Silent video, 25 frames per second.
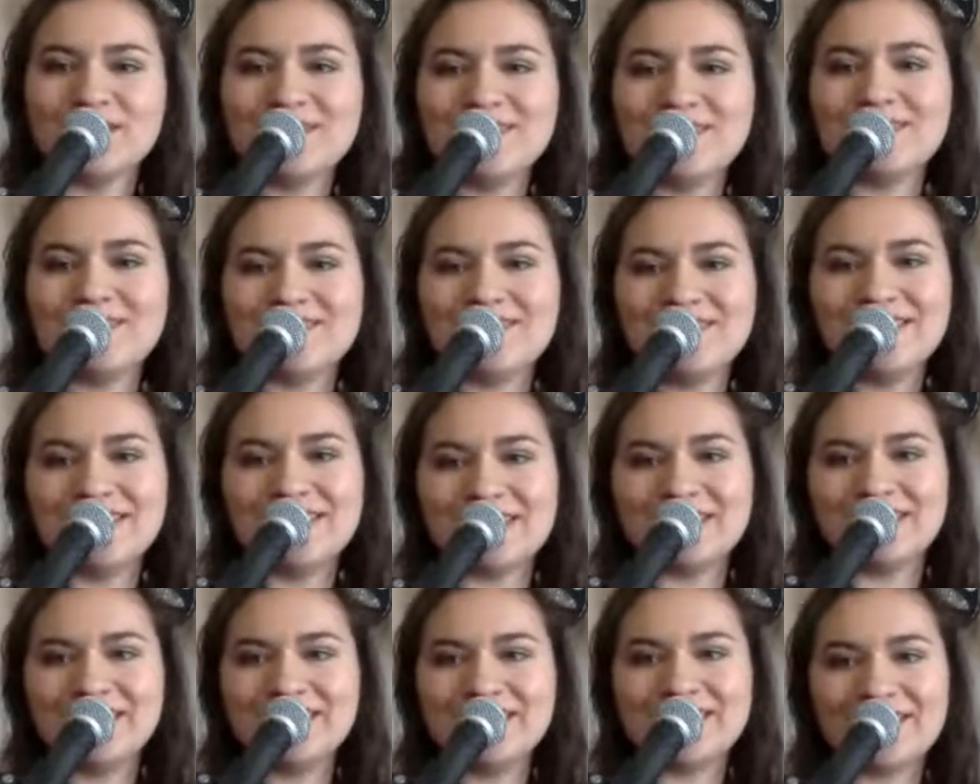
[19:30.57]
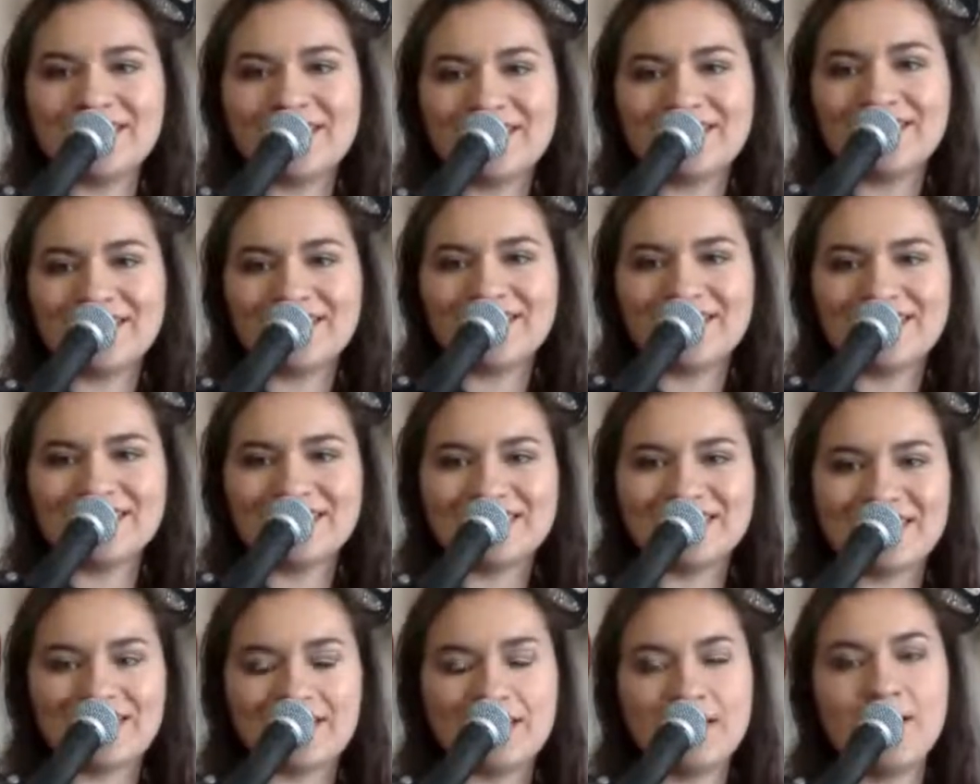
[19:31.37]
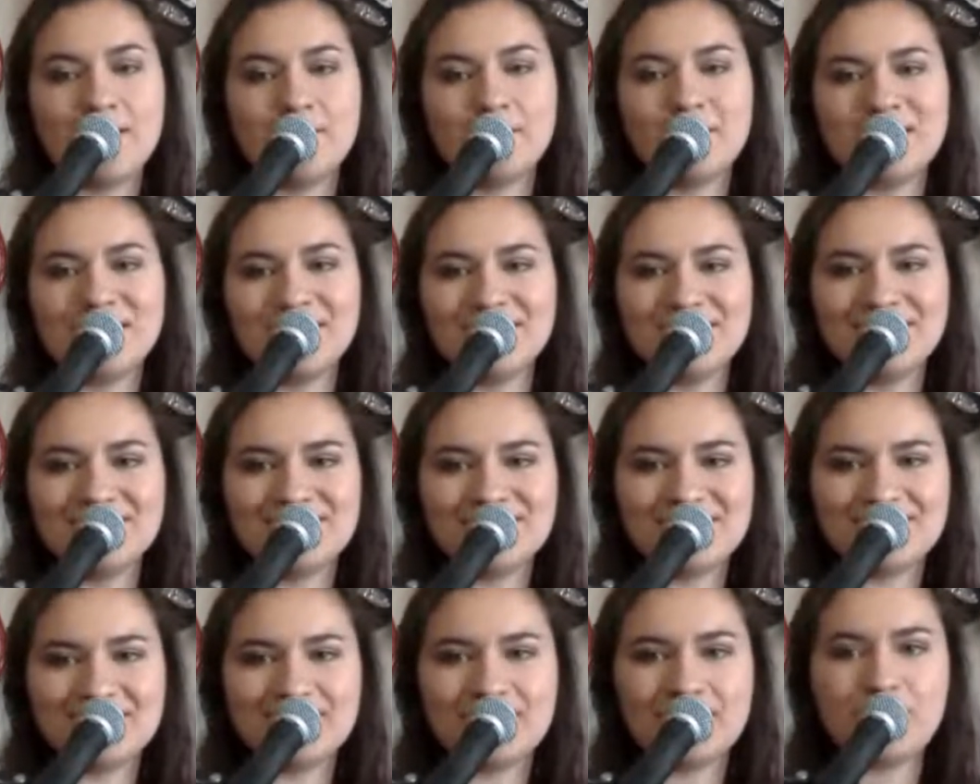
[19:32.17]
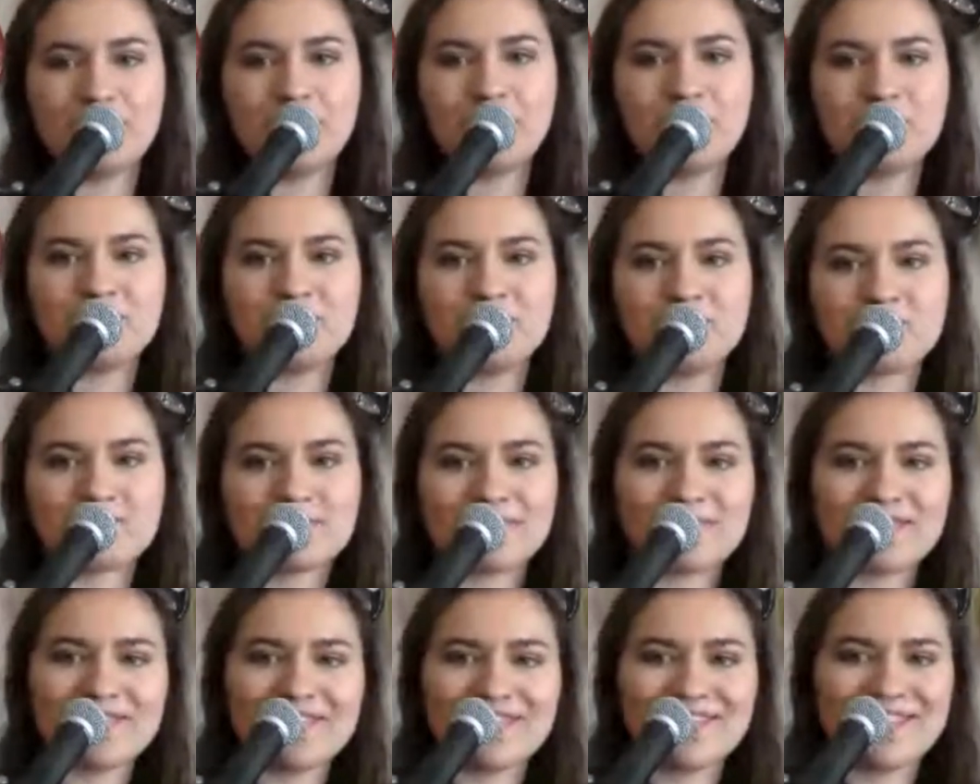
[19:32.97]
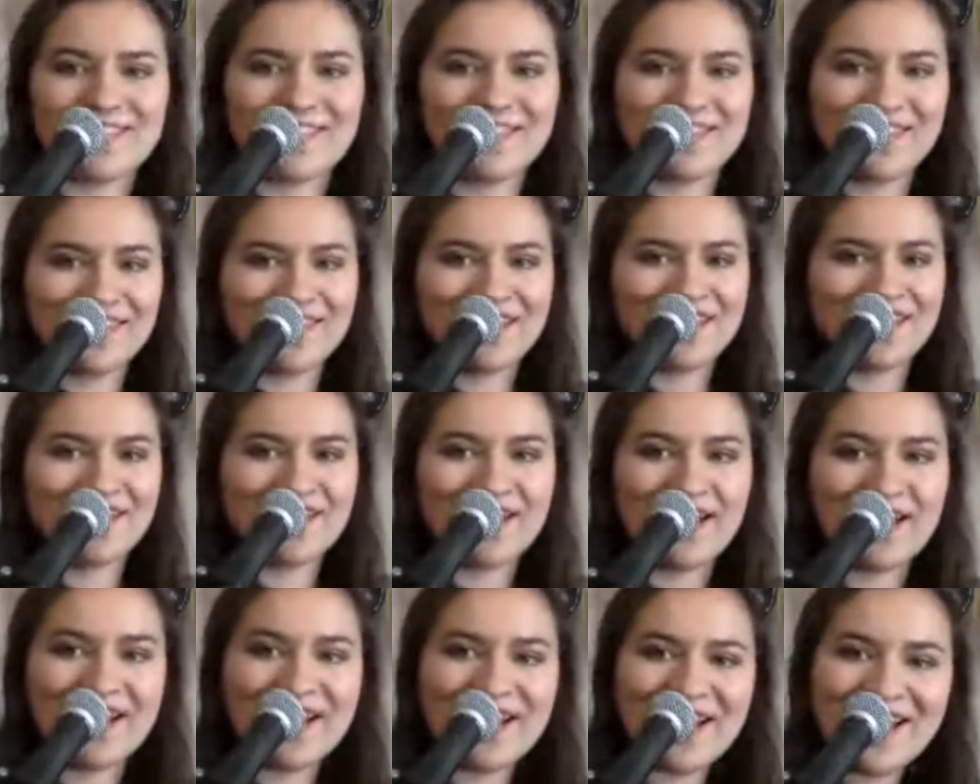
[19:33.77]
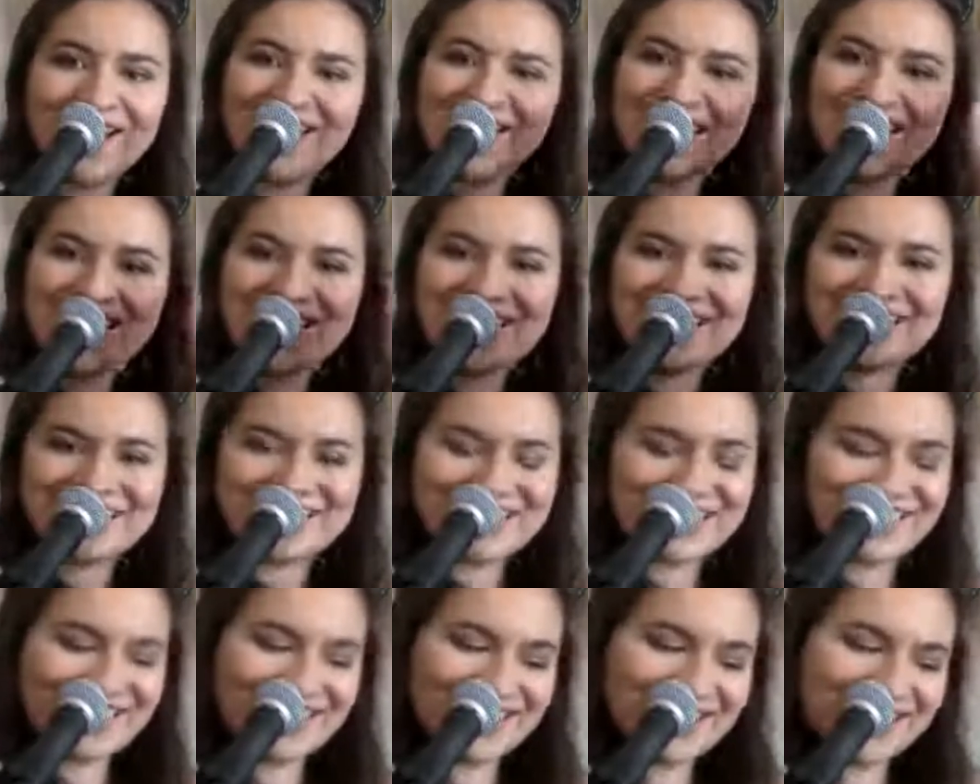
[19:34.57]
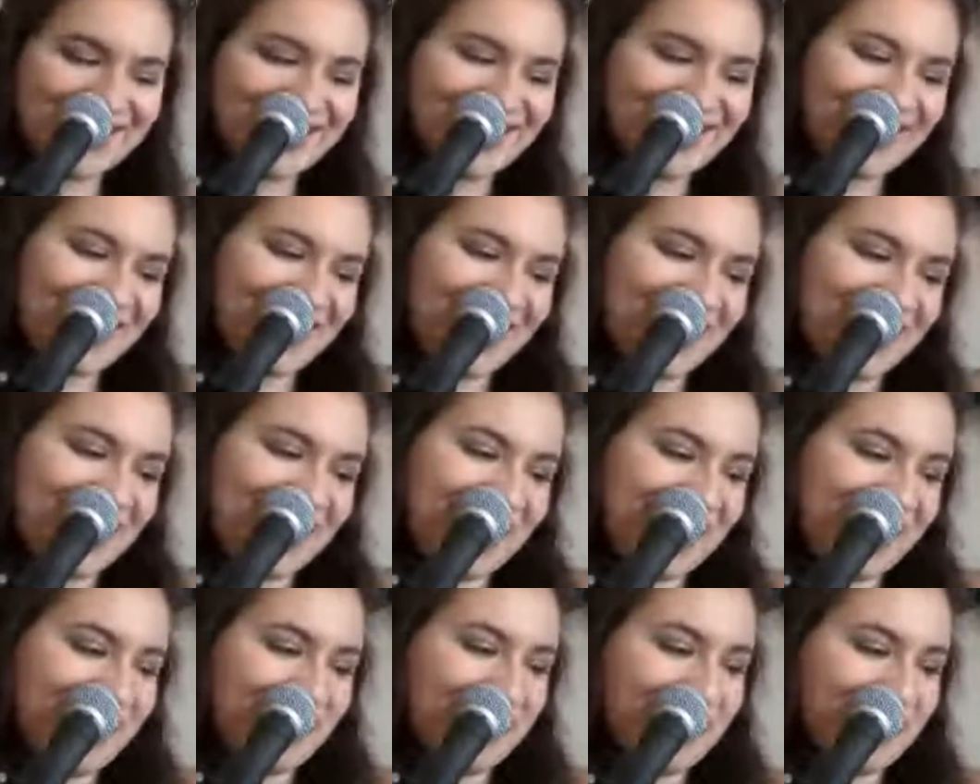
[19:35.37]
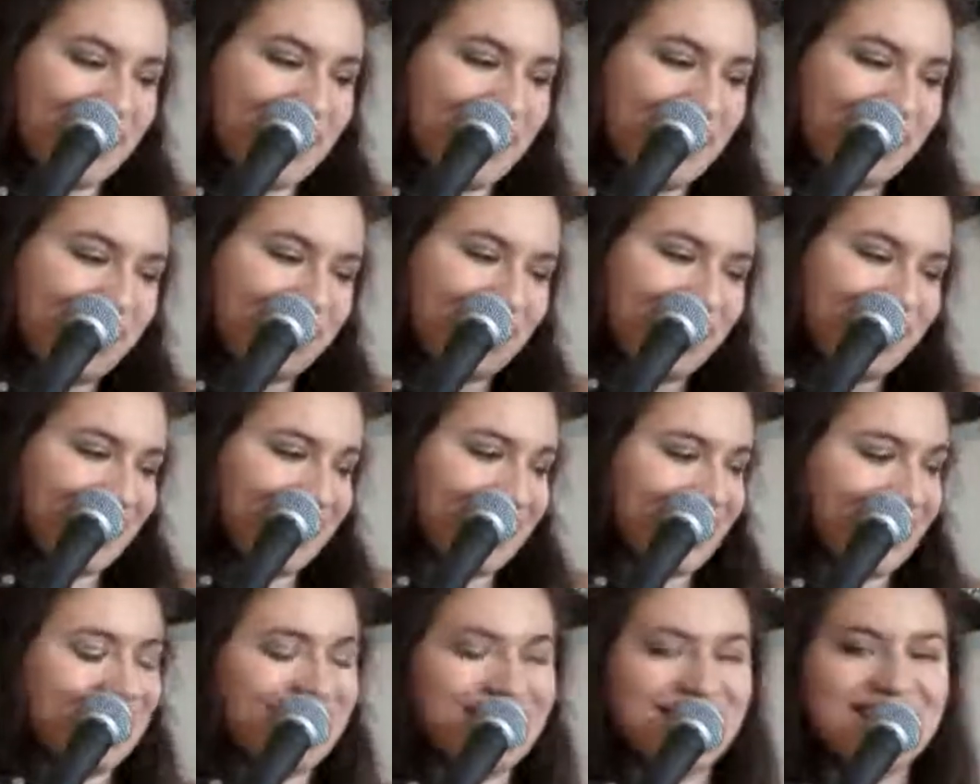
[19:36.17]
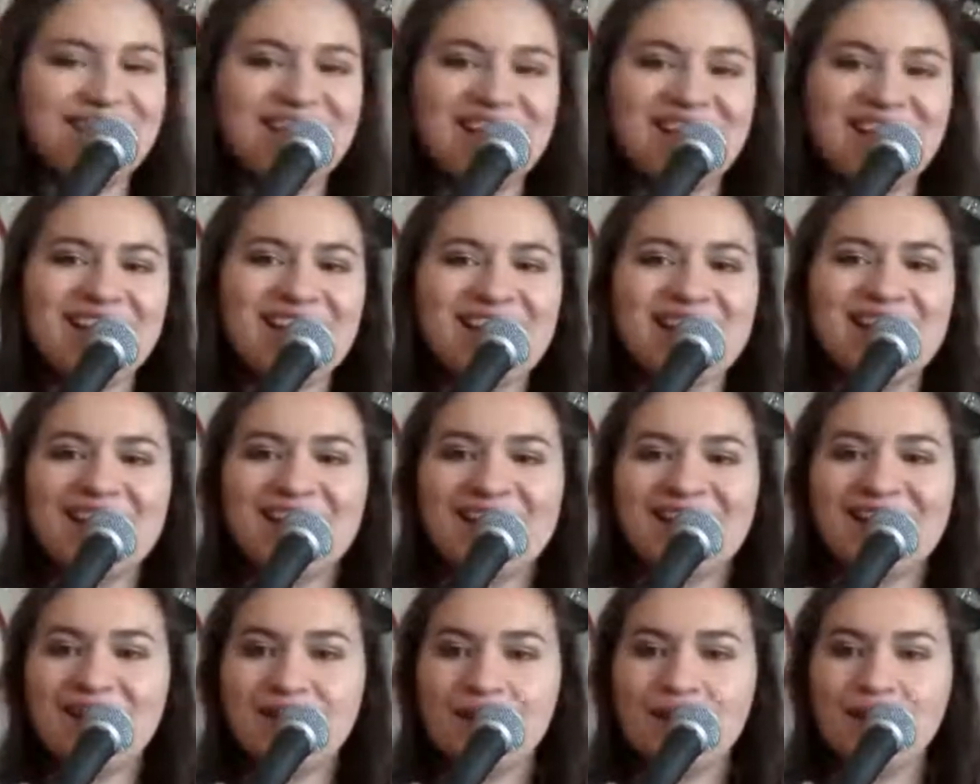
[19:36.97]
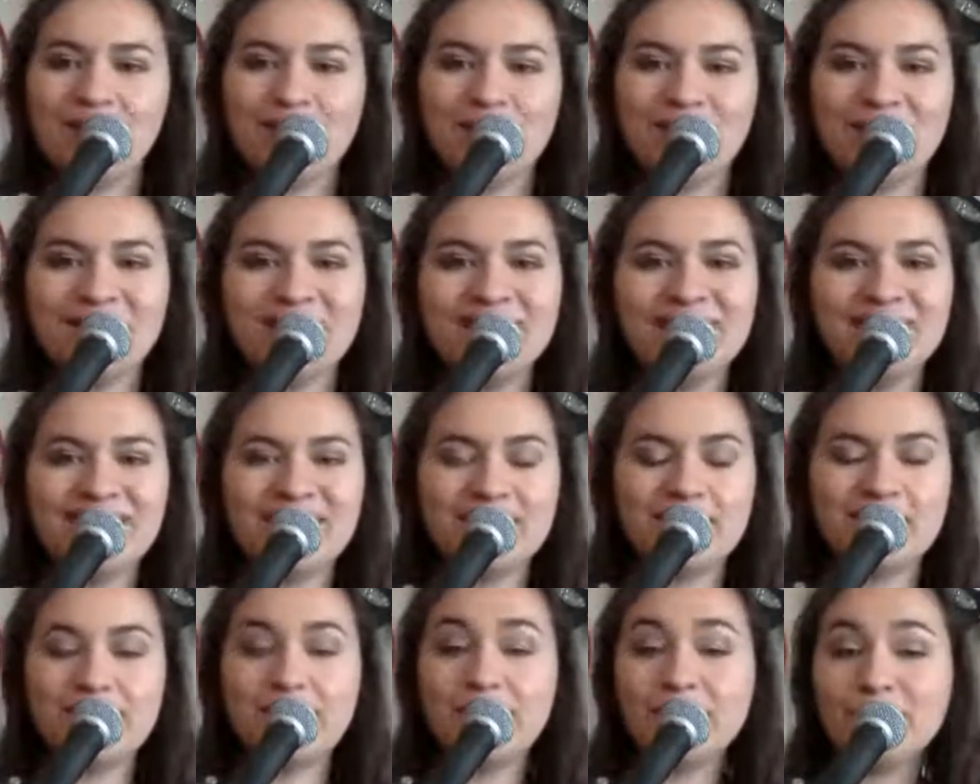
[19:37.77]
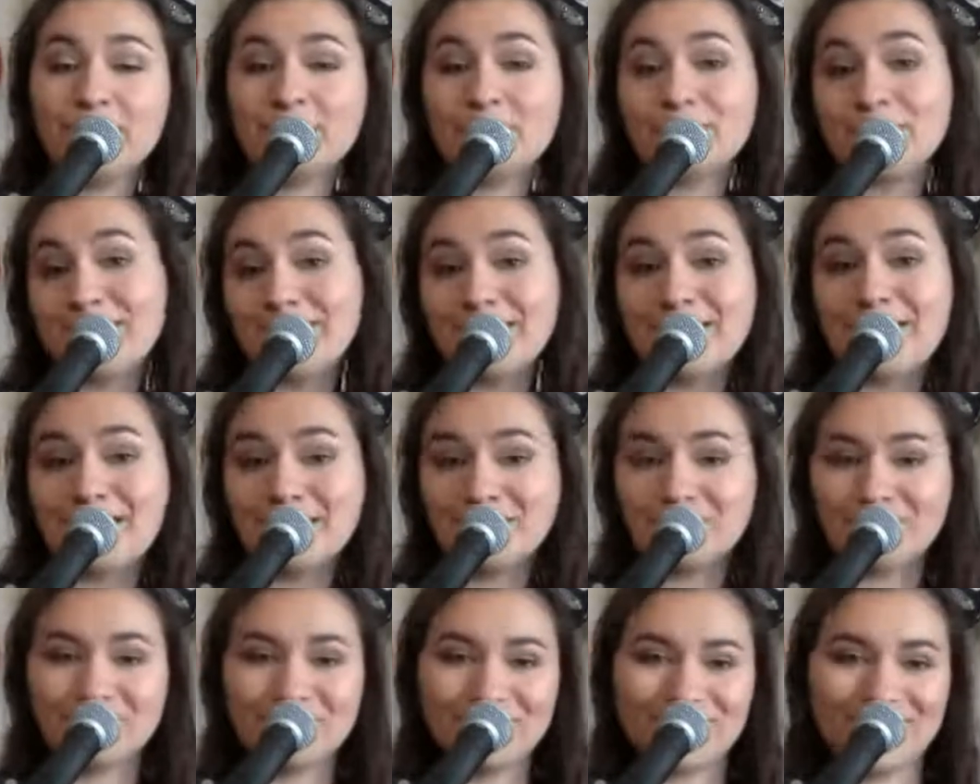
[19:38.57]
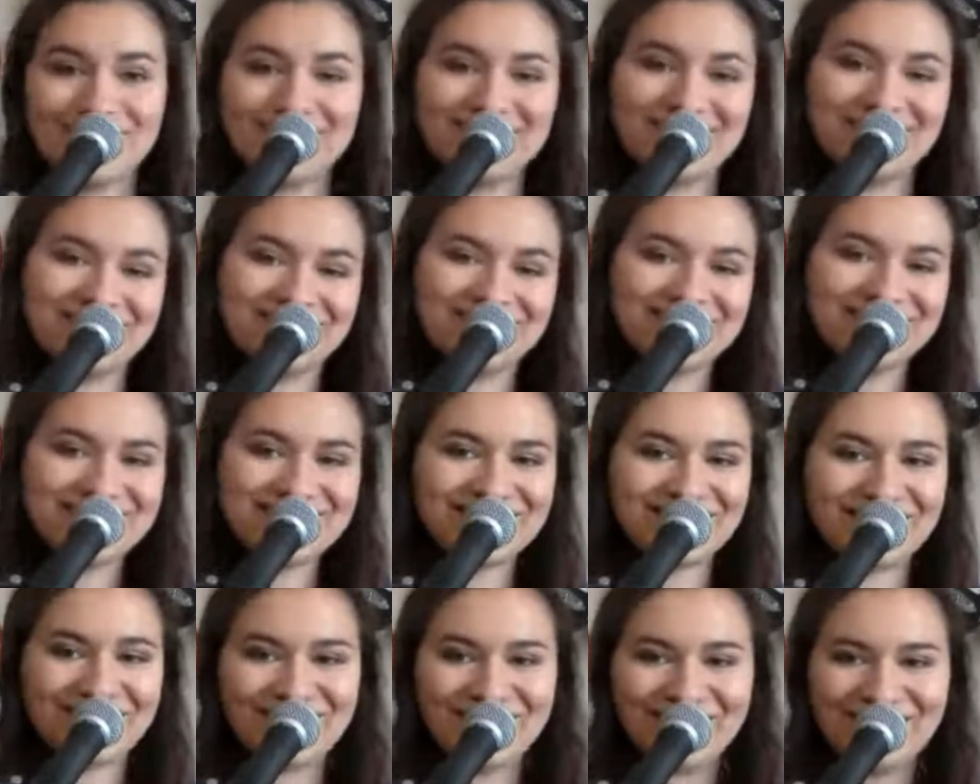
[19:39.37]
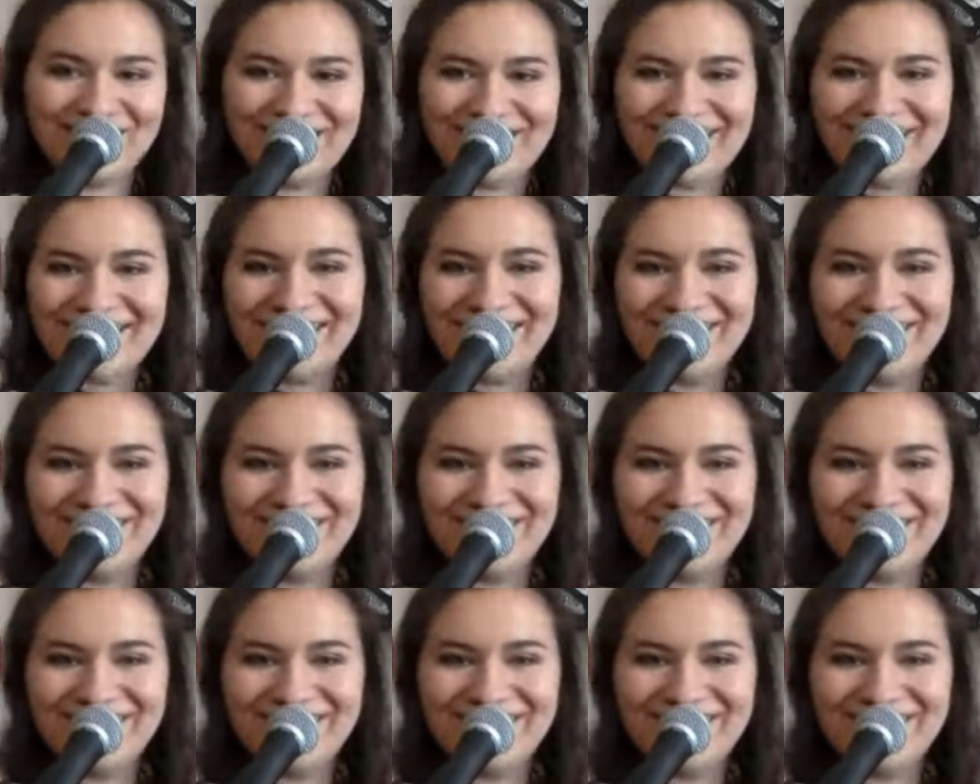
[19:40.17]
Let's see. Let's take a look at these comments. Hi, Andy. Hi from I'm in Nashville right now. So